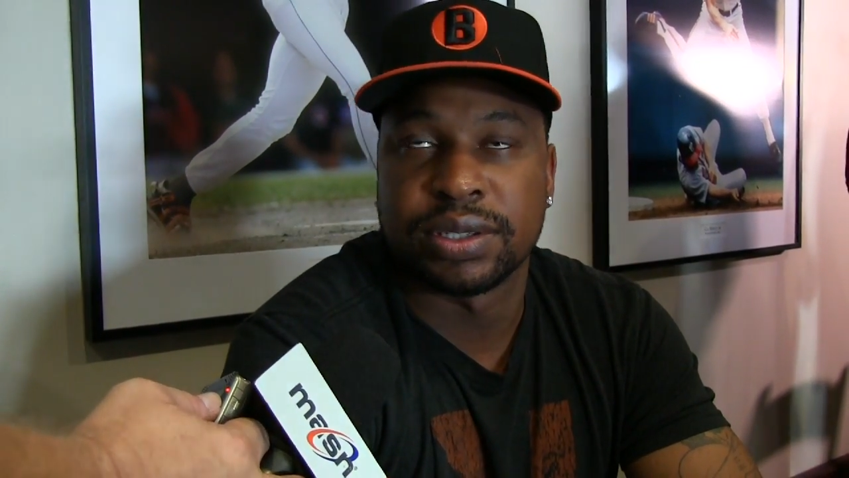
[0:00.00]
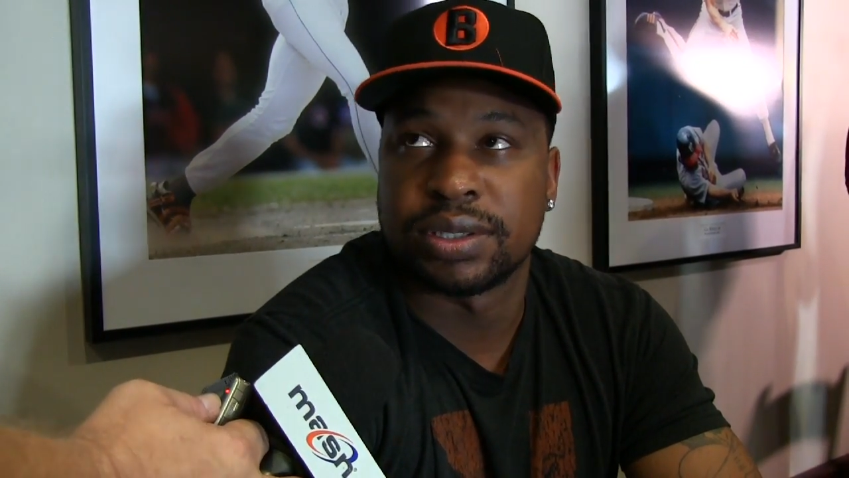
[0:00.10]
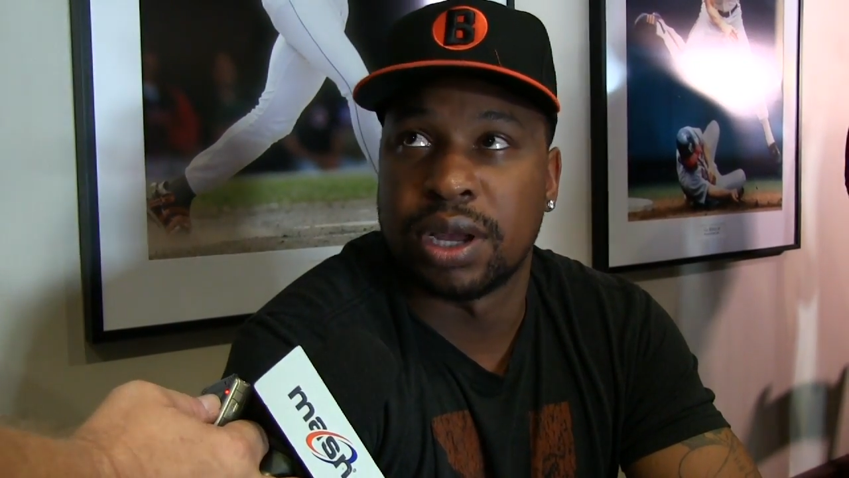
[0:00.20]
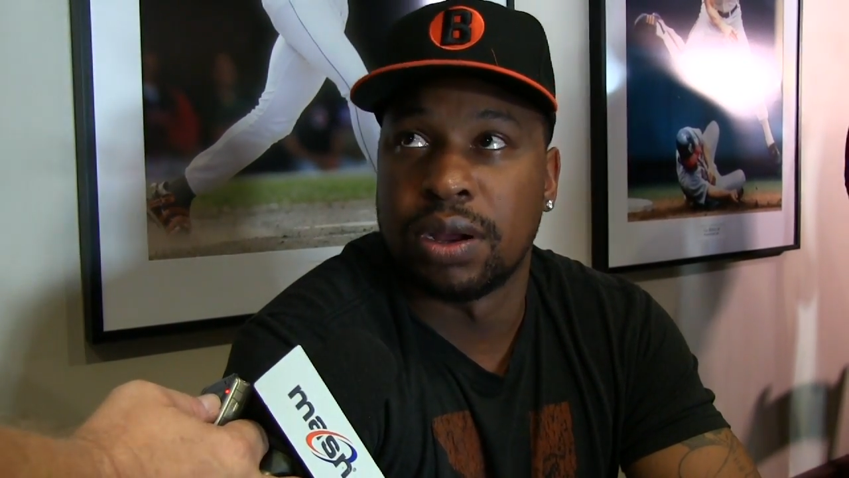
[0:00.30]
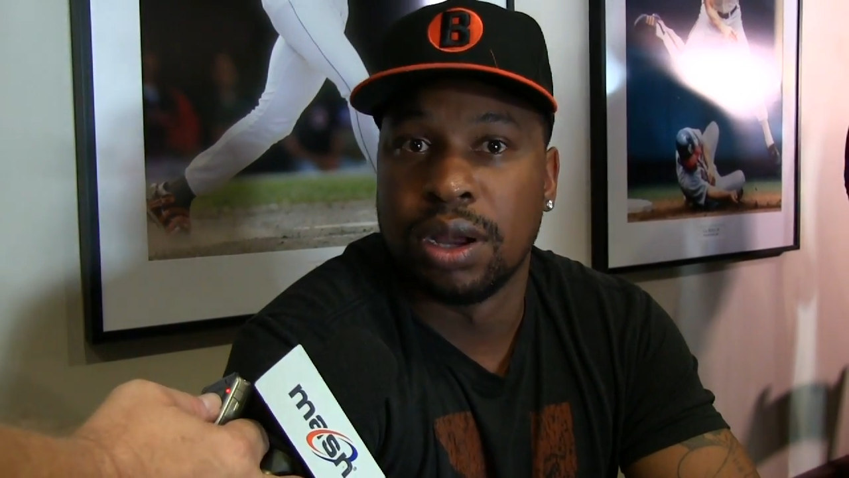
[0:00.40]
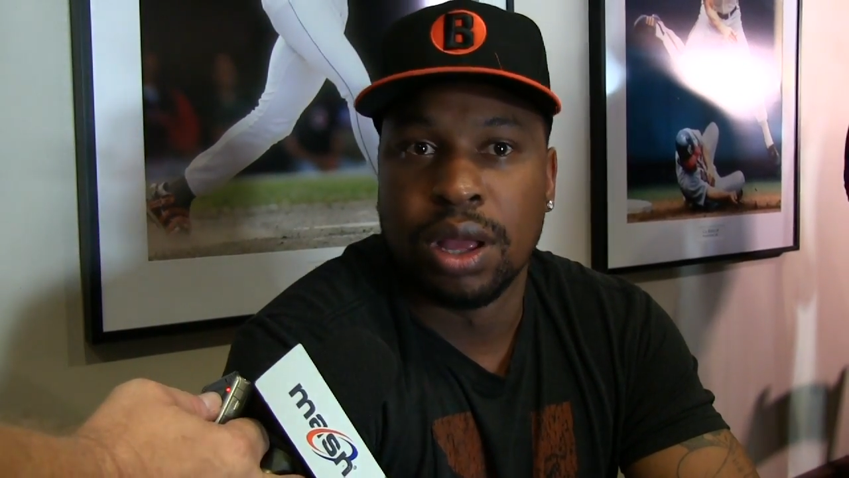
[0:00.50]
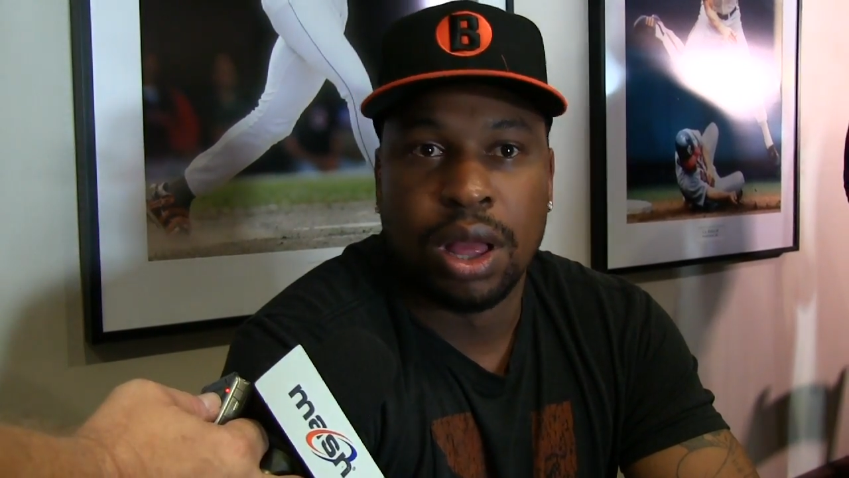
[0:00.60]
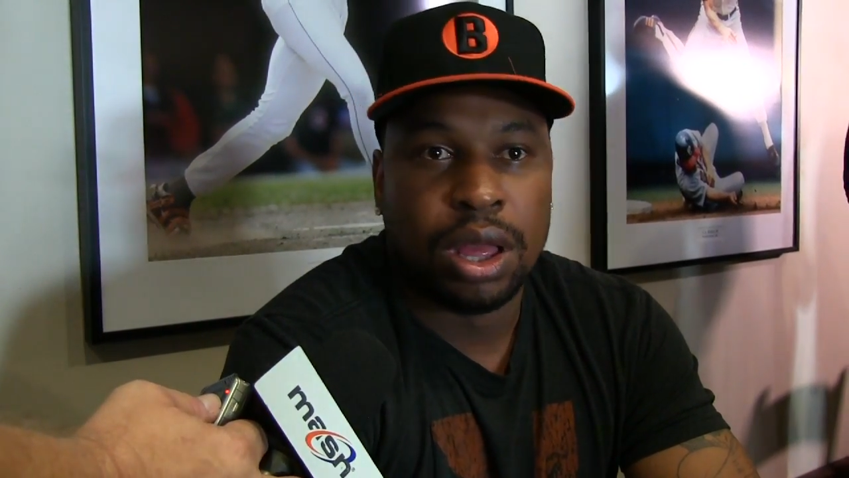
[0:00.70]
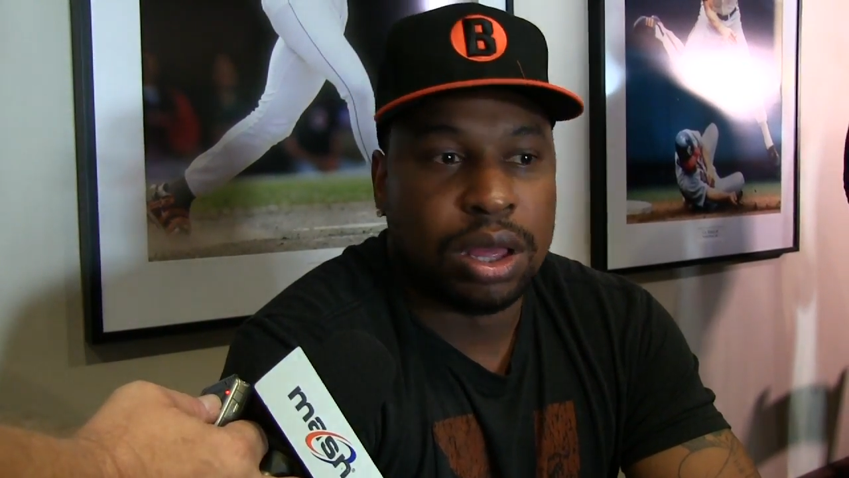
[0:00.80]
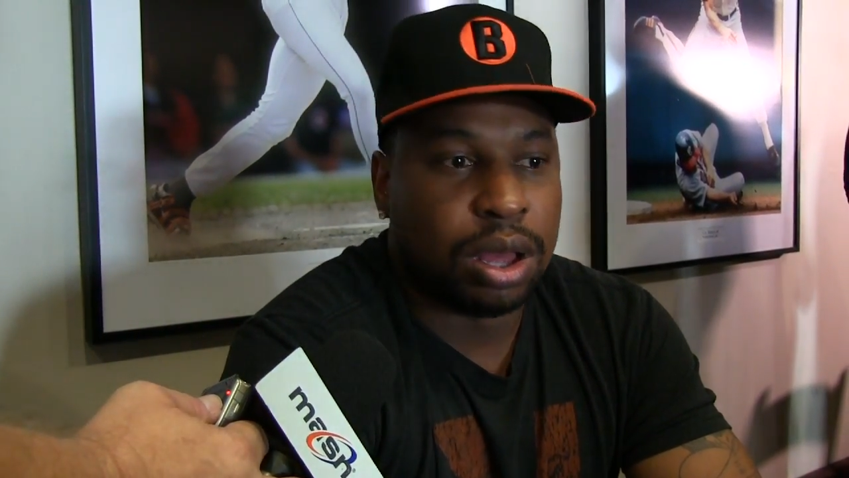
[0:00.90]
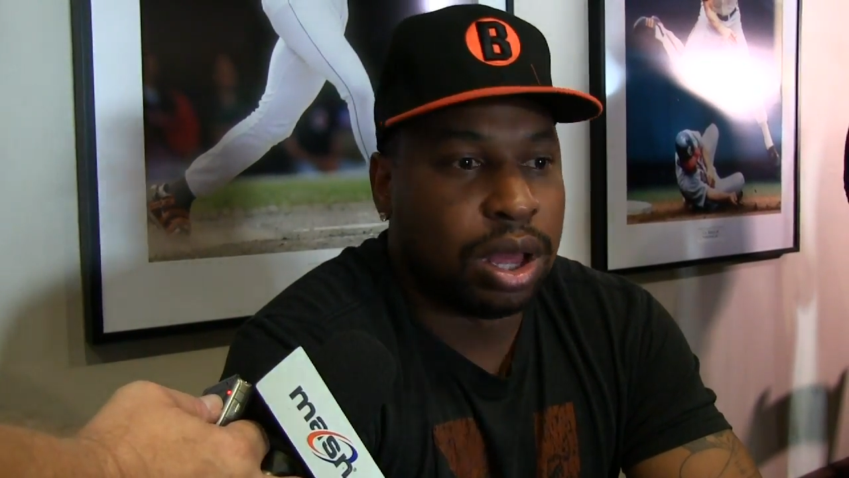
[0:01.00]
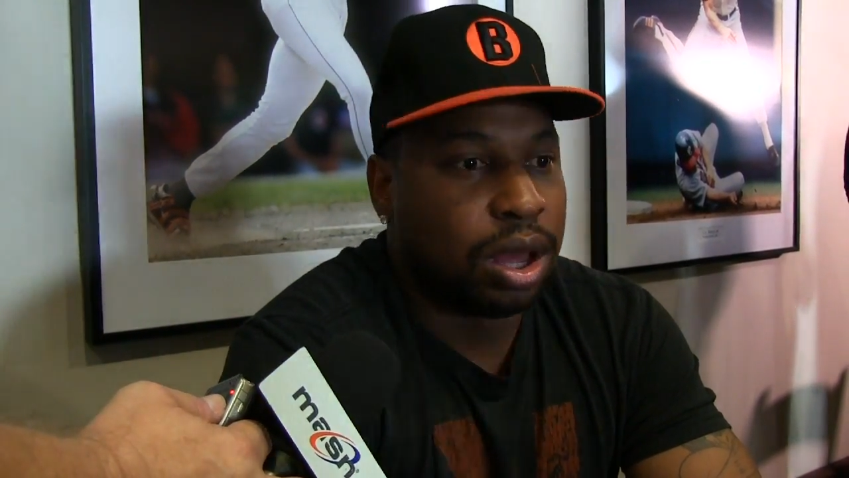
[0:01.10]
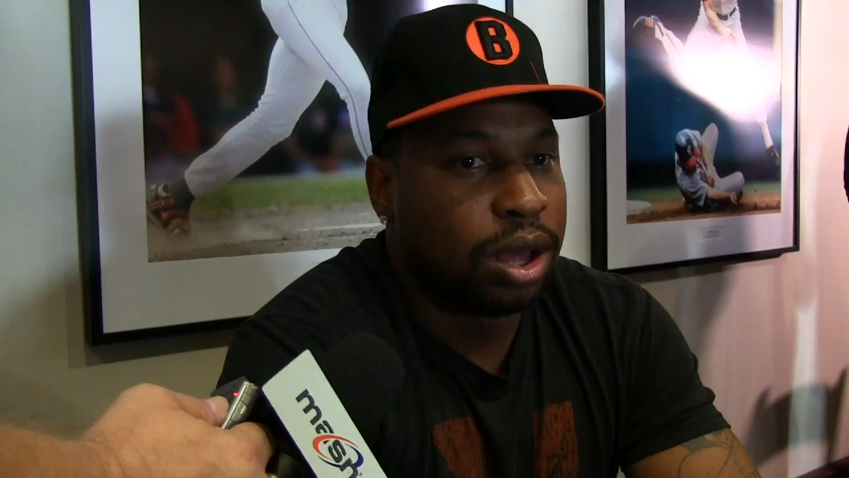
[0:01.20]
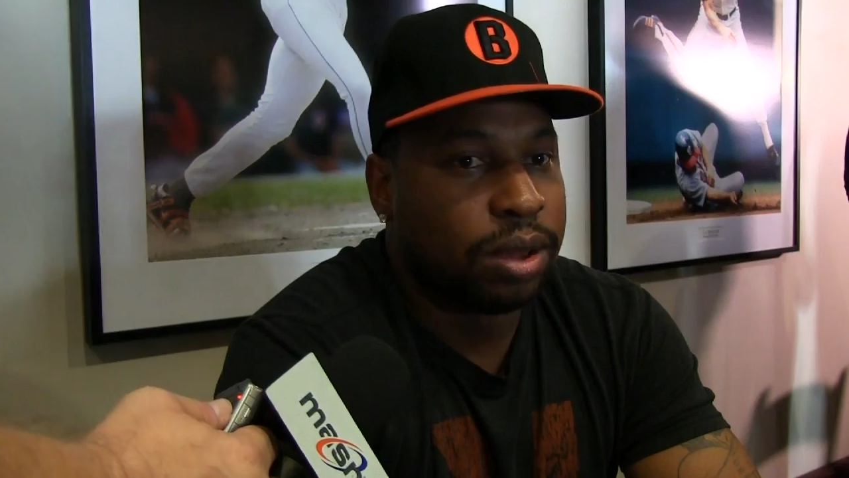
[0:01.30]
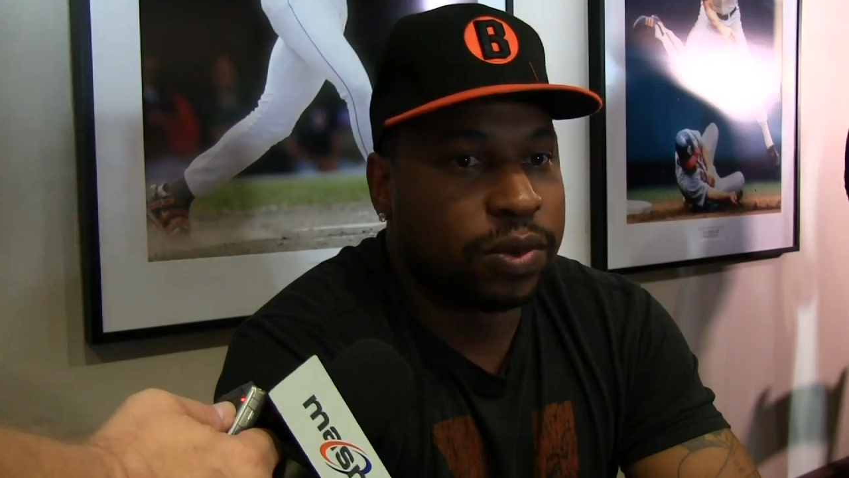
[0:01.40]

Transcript: So uh,